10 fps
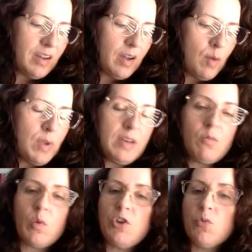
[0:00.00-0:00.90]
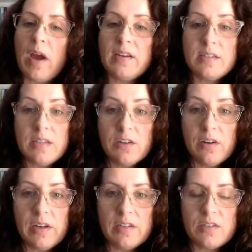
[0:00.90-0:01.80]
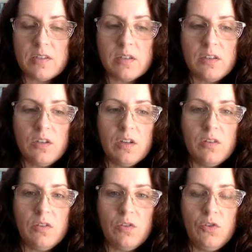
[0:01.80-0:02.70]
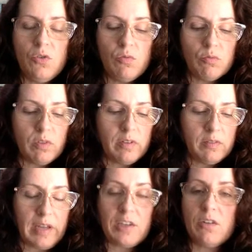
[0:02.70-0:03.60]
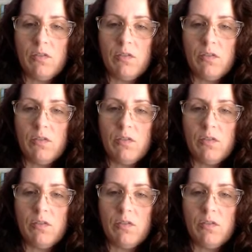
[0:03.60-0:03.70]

I mean, when you write a series, you like